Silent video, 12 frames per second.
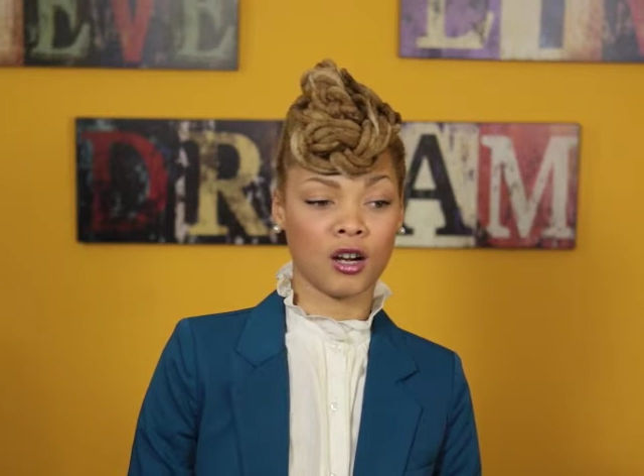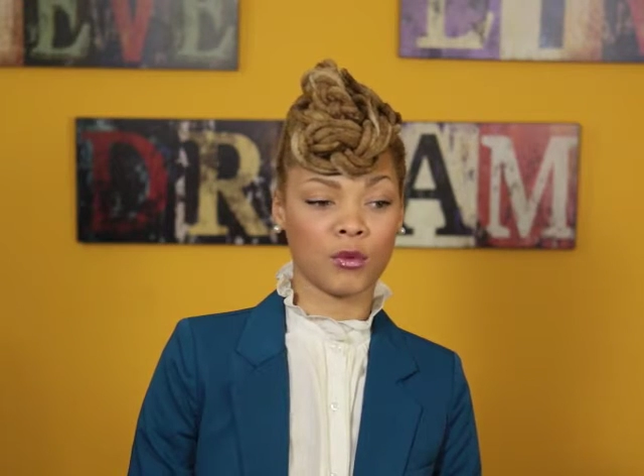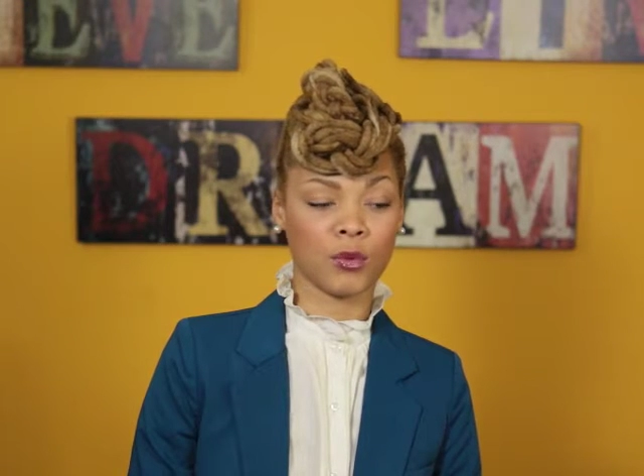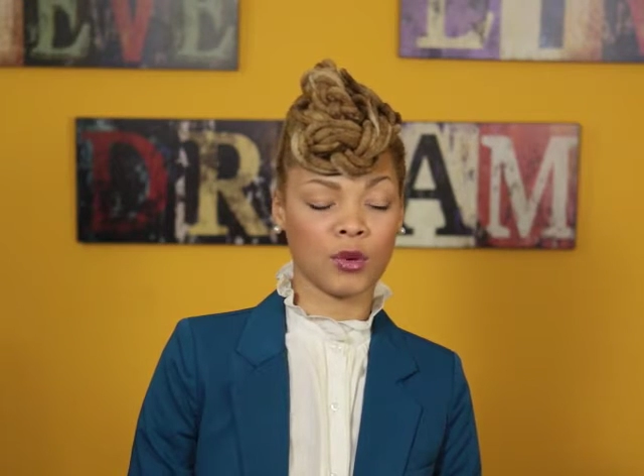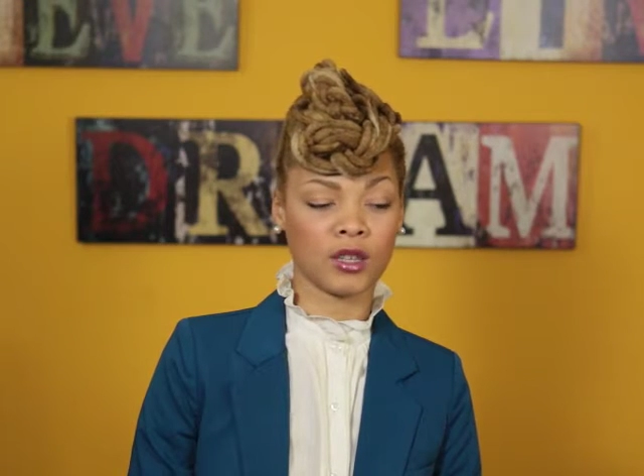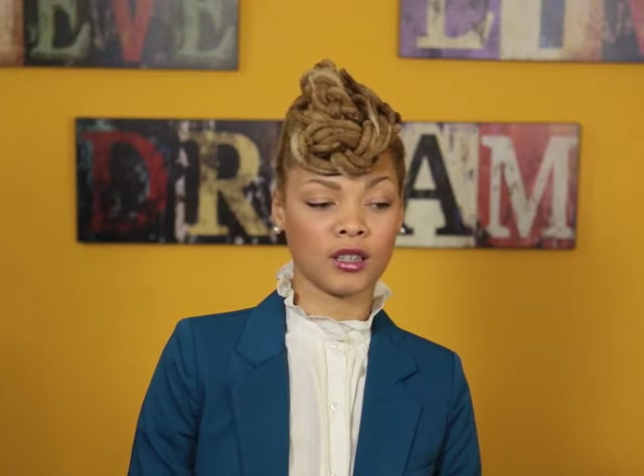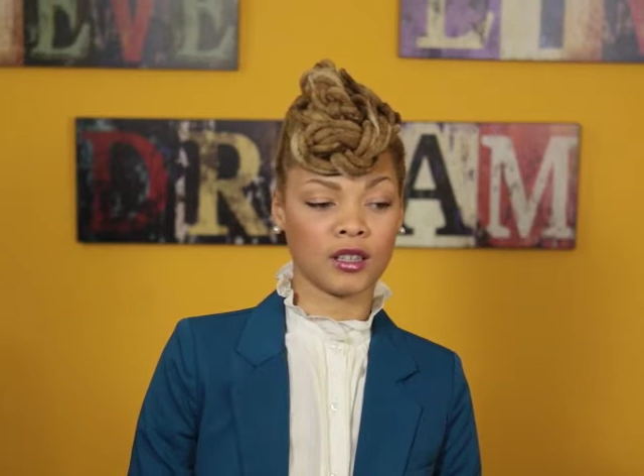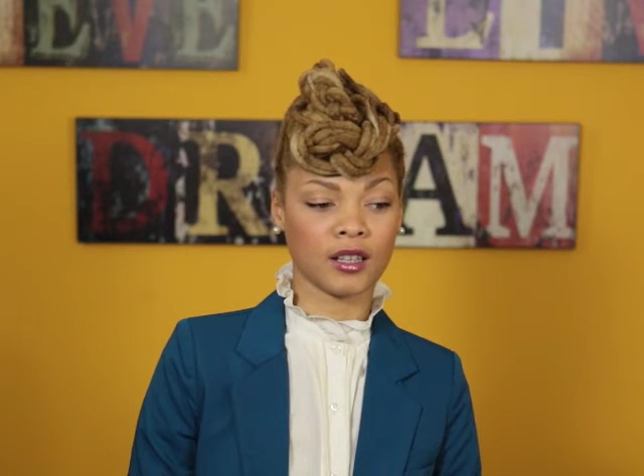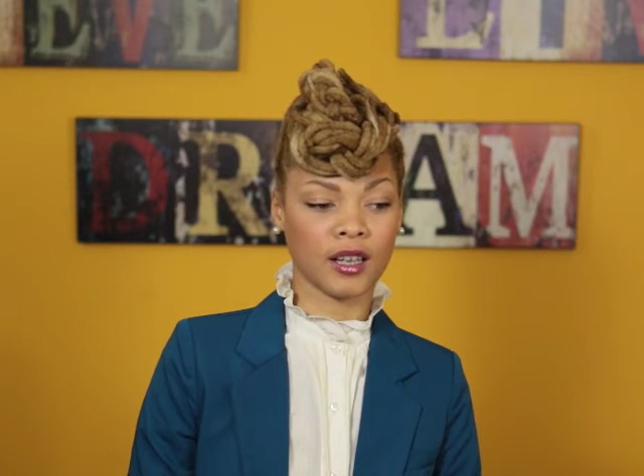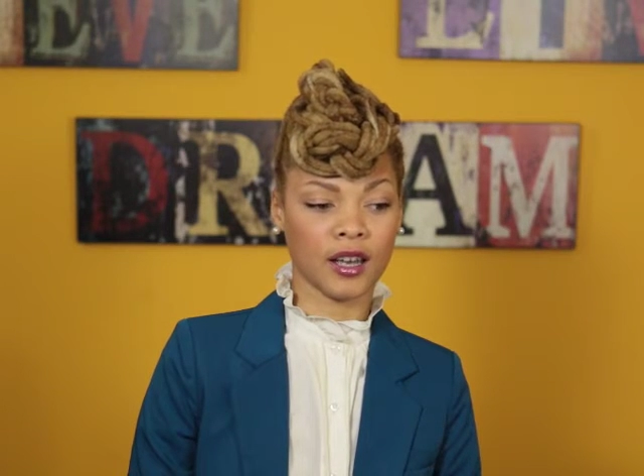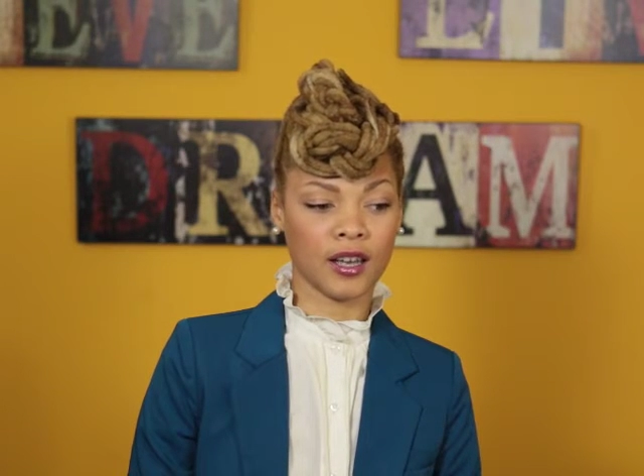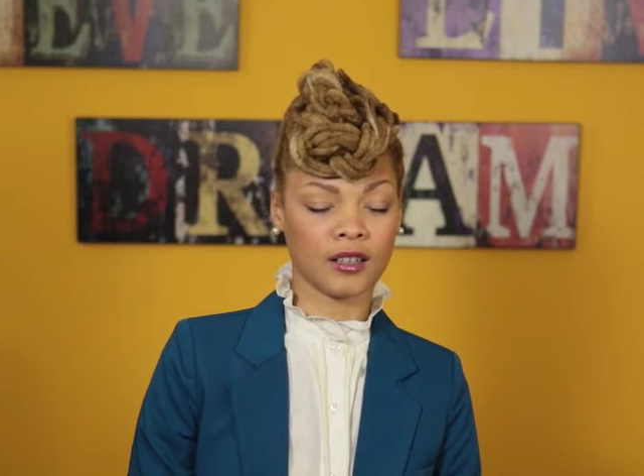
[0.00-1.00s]
when we
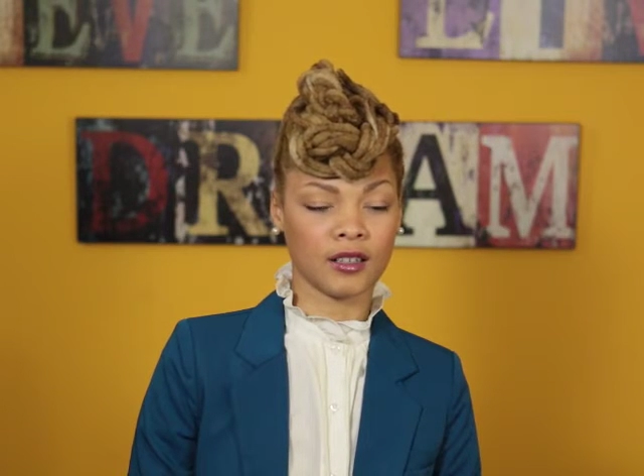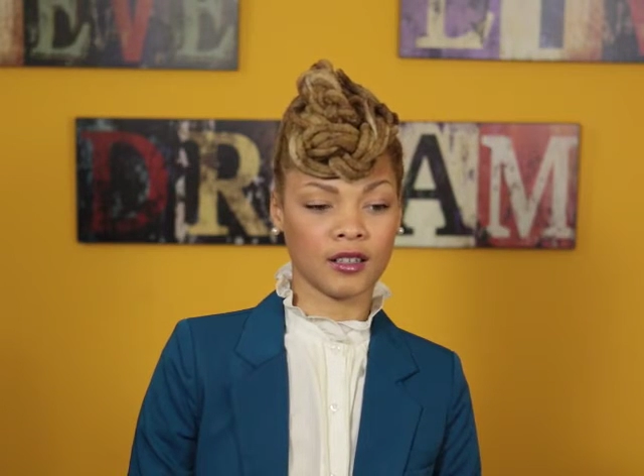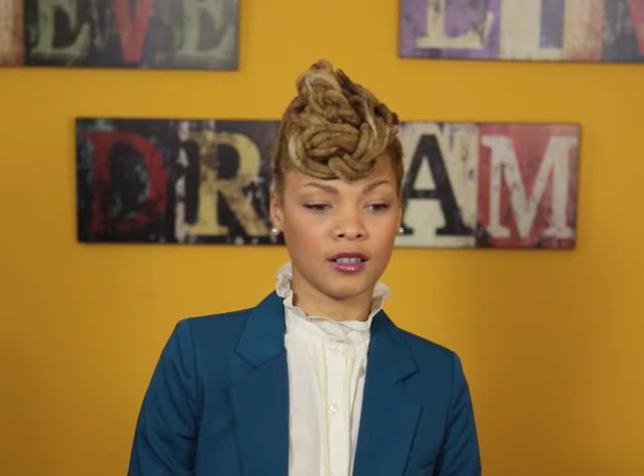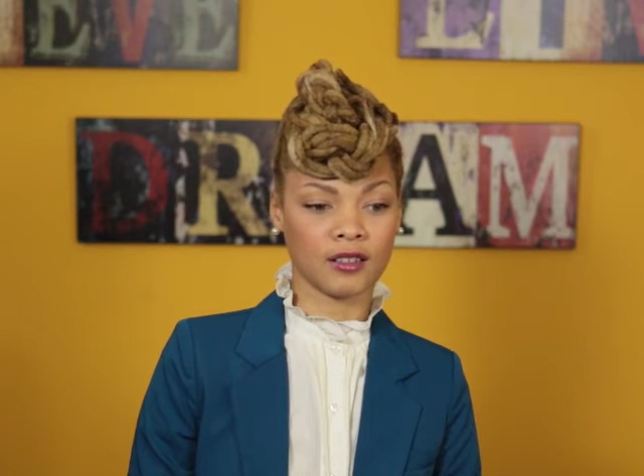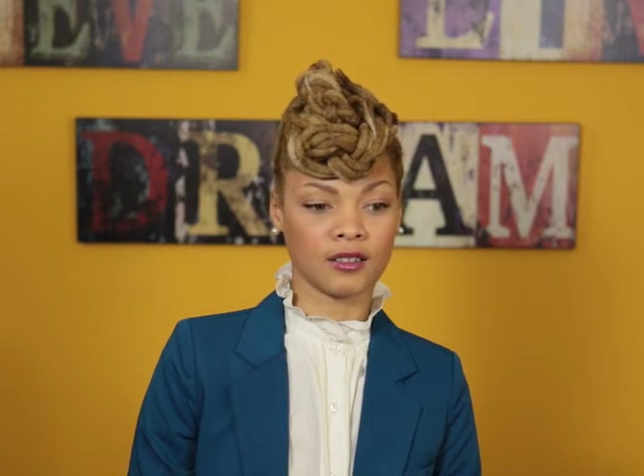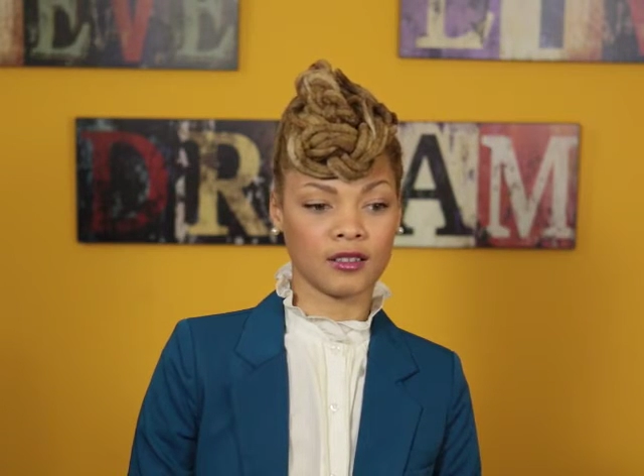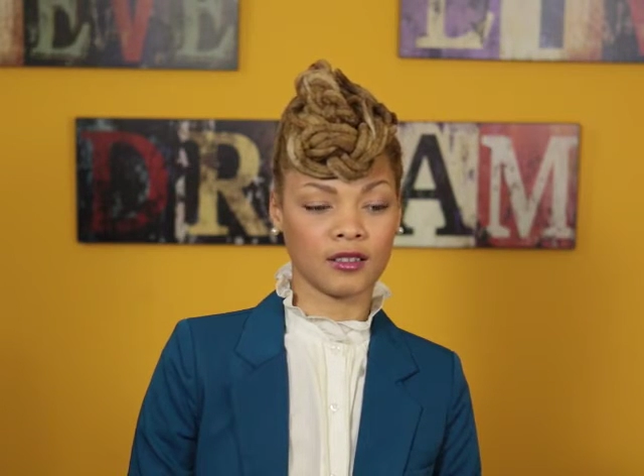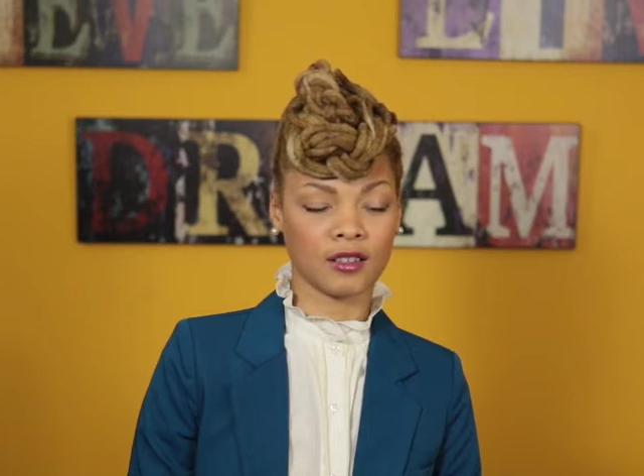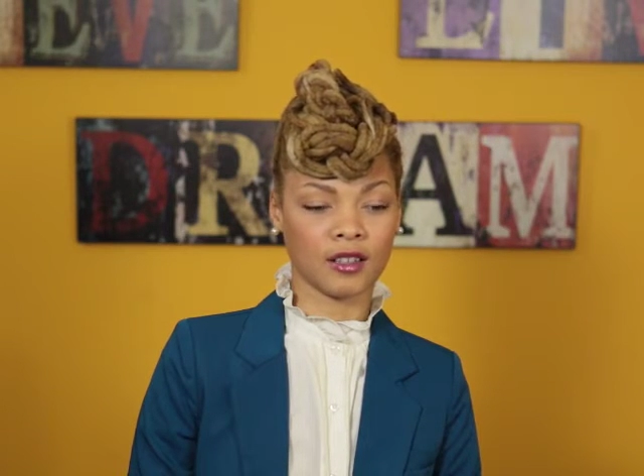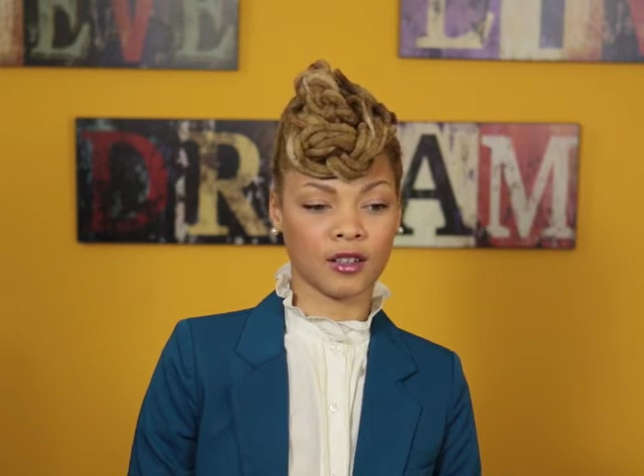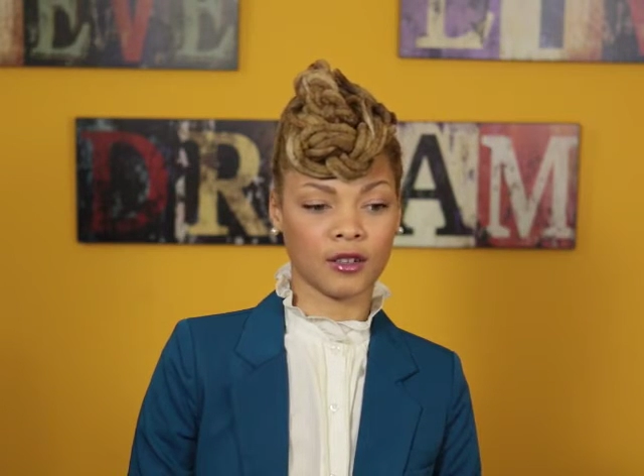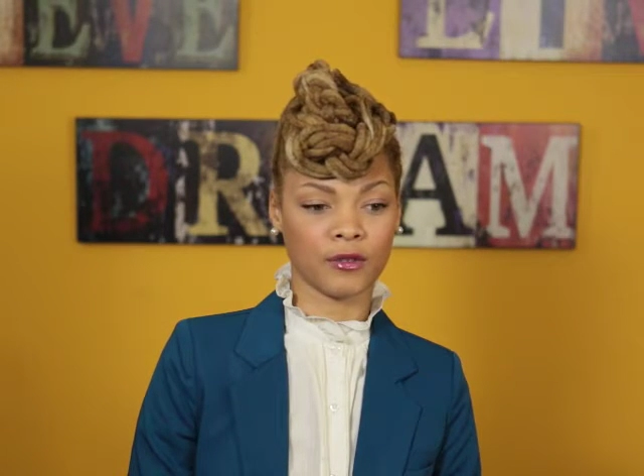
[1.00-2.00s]
look at, you know,